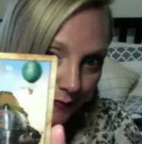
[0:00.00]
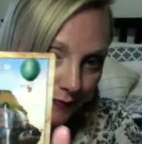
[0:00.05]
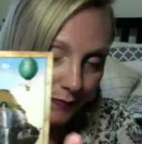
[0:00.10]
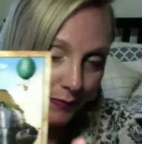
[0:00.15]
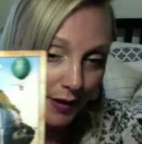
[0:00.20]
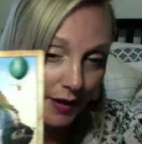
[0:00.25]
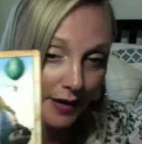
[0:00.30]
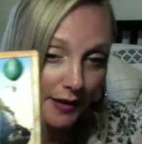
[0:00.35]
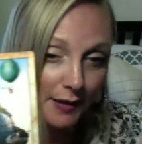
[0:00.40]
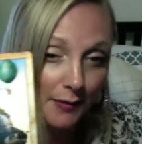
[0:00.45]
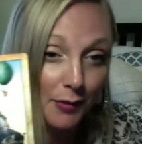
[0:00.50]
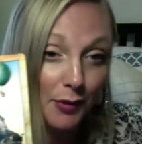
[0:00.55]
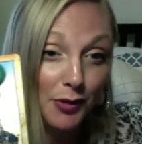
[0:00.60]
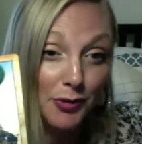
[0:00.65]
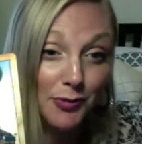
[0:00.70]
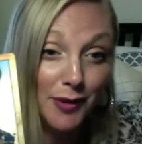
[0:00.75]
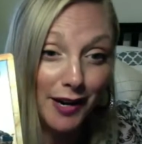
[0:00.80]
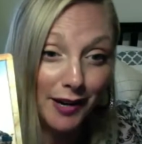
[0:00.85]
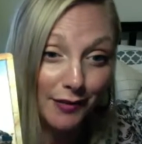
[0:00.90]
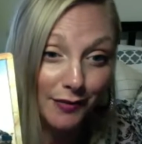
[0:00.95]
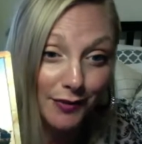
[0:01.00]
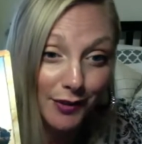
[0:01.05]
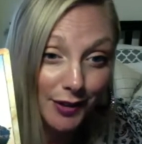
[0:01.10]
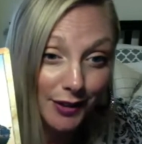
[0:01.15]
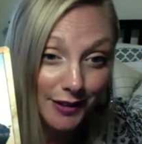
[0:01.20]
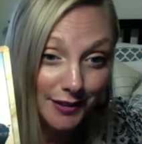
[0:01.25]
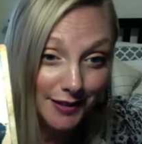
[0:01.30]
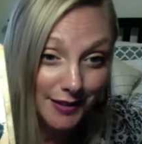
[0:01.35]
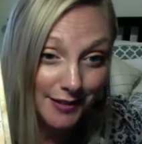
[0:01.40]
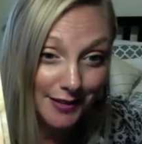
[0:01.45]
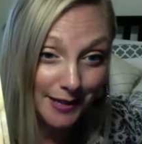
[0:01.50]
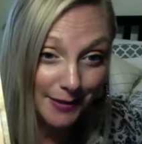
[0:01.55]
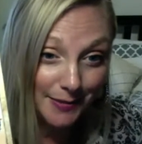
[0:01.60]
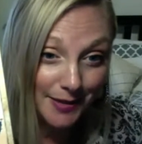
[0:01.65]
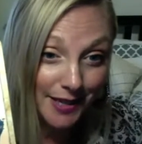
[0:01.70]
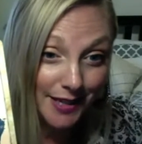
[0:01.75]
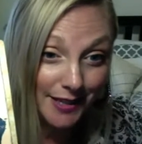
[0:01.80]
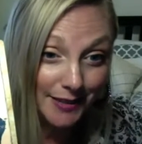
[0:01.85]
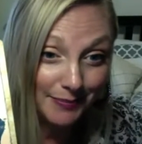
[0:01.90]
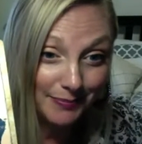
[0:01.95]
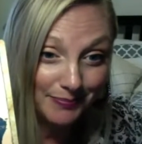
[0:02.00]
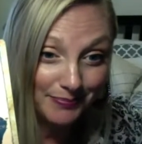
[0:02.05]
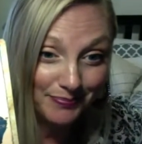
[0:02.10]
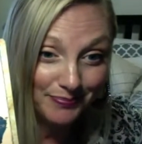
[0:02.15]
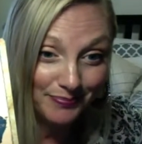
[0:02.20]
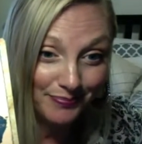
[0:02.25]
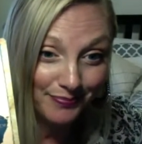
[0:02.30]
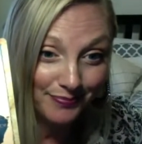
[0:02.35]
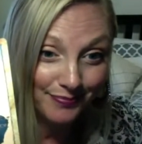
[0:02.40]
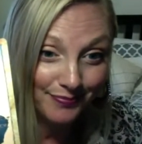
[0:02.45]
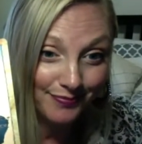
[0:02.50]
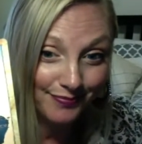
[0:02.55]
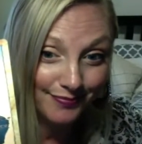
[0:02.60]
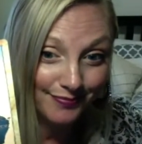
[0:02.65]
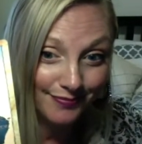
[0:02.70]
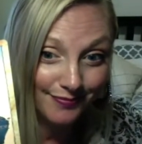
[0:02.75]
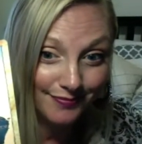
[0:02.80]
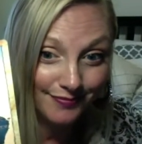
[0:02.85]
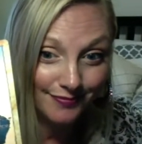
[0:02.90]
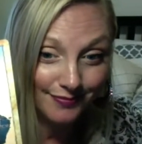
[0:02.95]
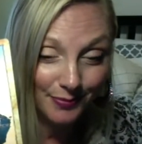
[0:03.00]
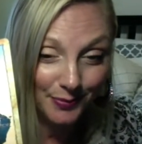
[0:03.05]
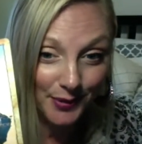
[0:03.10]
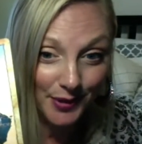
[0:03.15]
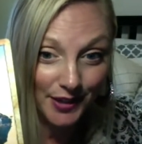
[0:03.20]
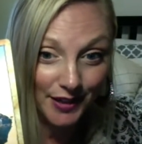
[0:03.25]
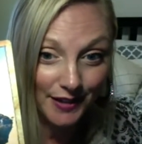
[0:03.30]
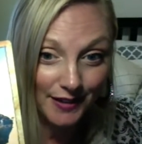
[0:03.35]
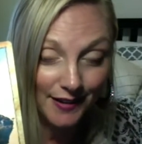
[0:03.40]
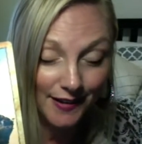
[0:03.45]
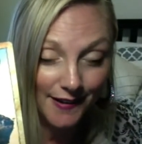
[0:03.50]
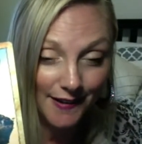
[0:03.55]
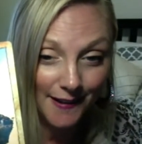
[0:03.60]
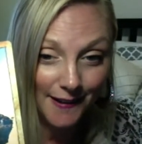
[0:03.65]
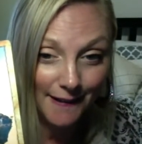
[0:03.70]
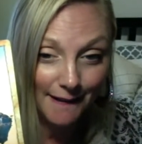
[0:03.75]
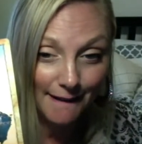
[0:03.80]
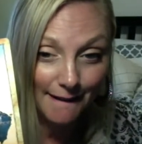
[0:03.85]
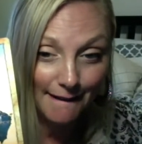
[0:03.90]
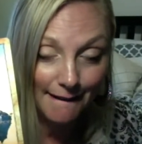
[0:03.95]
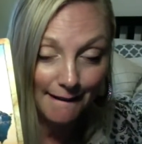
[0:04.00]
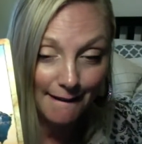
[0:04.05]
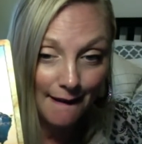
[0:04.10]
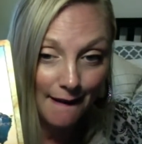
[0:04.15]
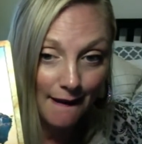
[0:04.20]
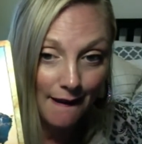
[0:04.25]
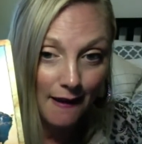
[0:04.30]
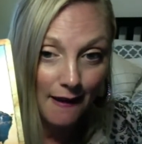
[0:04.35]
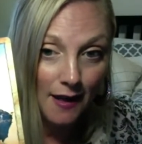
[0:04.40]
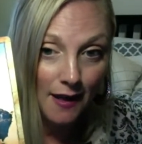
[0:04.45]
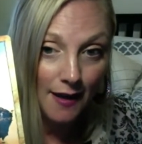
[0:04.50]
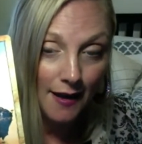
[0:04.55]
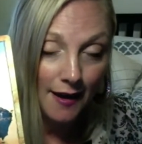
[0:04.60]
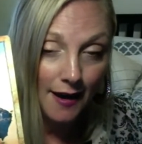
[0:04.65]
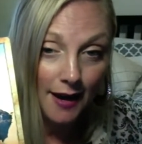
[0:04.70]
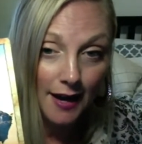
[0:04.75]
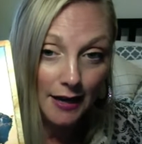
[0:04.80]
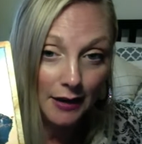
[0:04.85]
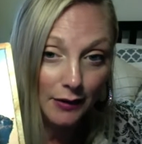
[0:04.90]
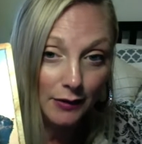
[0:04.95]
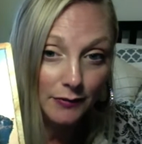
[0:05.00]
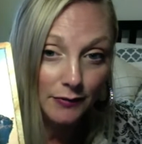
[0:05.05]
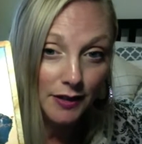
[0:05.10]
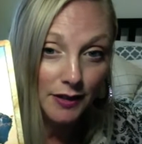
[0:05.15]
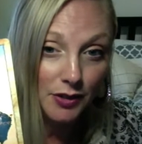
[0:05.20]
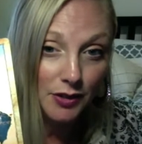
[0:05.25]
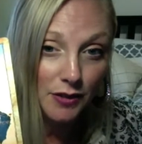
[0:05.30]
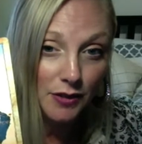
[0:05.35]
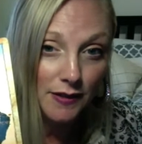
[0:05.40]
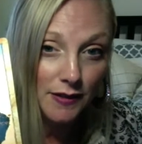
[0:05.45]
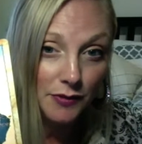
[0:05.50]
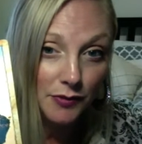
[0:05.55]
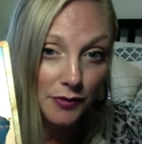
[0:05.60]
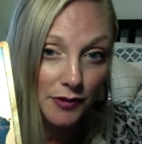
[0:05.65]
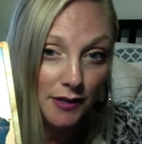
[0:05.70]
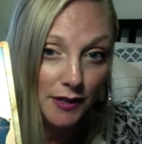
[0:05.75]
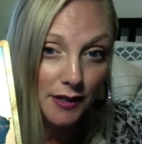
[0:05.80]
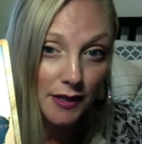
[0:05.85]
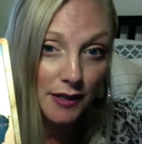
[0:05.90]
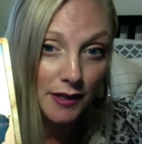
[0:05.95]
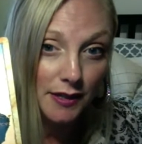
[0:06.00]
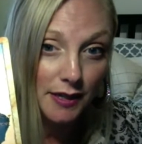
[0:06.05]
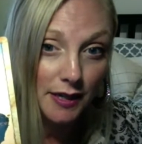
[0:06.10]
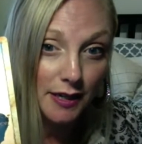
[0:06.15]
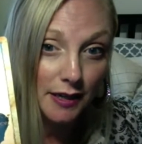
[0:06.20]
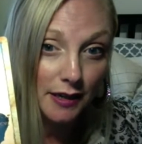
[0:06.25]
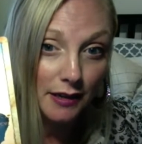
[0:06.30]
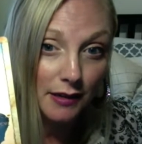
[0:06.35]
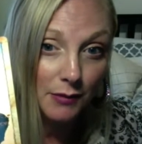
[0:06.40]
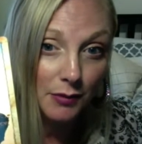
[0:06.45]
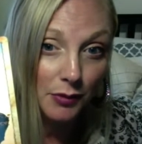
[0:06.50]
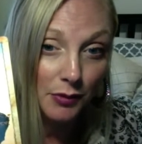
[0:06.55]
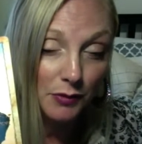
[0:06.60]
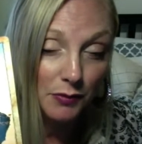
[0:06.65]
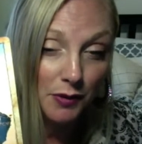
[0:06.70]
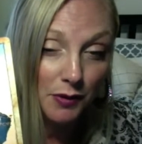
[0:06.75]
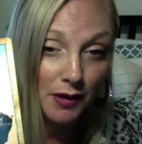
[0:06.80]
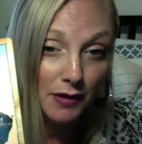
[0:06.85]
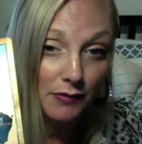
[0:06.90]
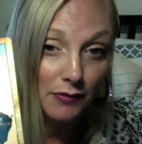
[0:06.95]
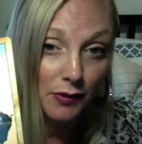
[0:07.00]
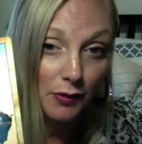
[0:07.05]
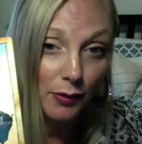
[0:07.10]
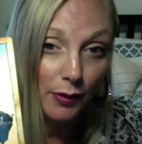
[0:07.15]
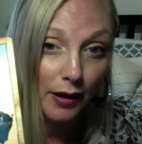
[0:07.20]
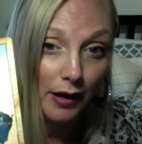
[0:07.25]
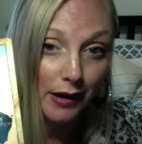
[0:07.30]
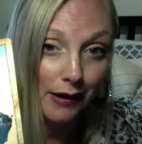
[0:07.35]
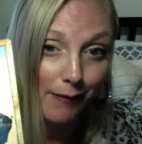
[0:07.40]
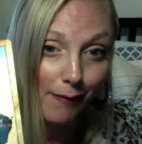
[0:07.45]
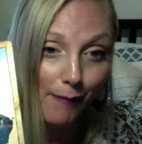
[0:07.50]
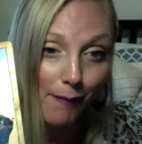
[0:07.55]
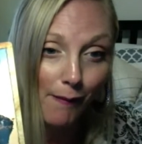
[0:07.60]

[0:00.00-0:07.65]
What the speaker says: but the most painful at the same time, right? I don't think she's interested in taking the most painful way.